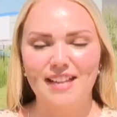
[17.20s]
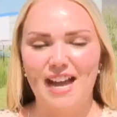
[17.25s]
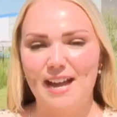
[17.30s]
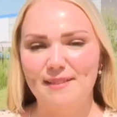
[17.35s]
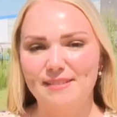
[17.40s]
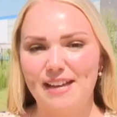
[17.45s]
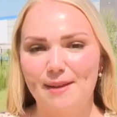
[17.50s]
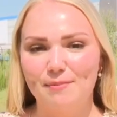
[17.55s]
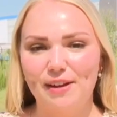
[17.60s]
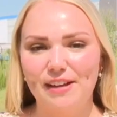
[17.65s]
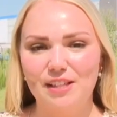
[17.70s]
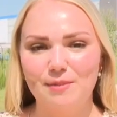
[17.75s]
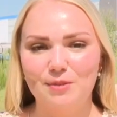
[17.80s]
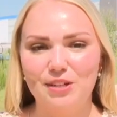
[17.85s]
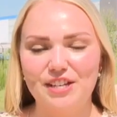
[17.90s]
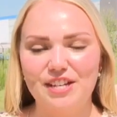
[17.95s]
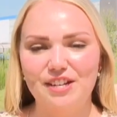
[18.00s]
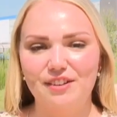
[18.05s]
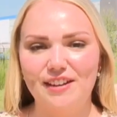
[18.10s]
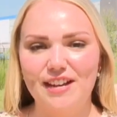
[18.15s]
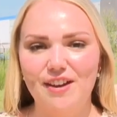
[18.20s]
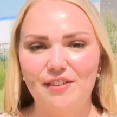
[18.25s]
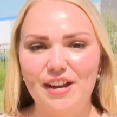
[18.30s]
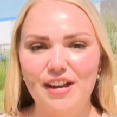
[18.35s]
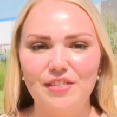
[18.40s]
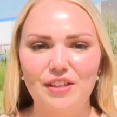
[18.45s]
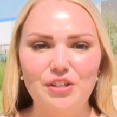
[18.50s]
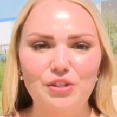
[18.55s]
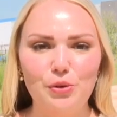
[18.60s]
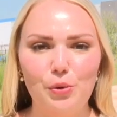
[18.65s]
I'm Gabriela
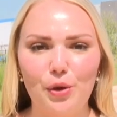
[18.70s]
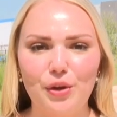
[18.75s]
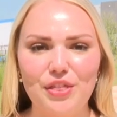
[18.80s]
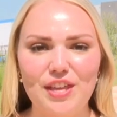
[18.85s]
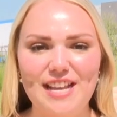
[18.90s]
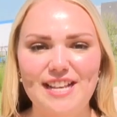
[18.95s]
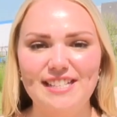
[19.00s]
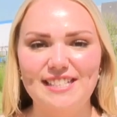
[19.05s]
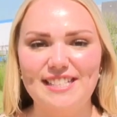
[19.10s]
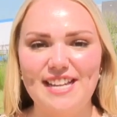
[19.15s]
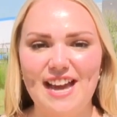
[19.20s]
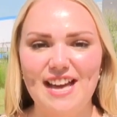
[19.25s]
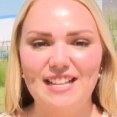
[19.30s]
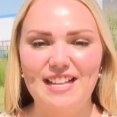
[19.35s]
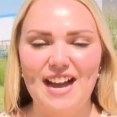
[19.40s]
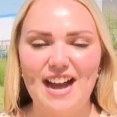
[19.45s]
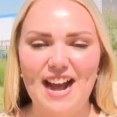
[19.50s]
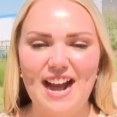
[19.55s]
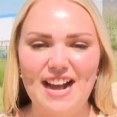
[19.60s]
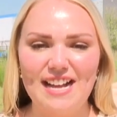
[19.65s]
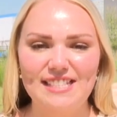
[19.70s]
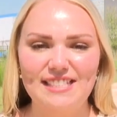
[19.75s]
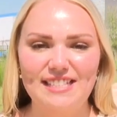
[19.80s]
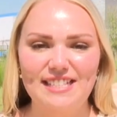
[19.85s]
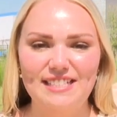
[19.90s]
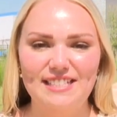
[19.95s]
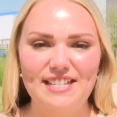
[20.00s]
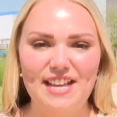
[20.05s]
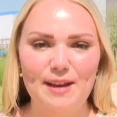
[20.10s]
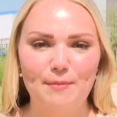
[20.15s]
Mercurio in the Northeast
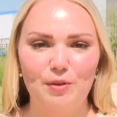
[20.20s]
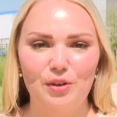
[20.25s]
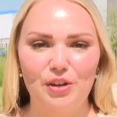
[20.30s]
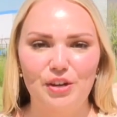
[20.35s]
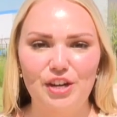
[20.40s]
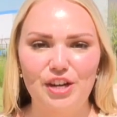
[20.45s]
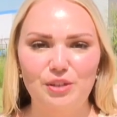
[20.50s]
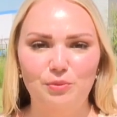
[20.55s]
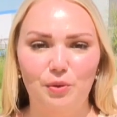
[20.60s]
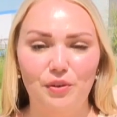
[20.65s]
Tallahassee neighborhood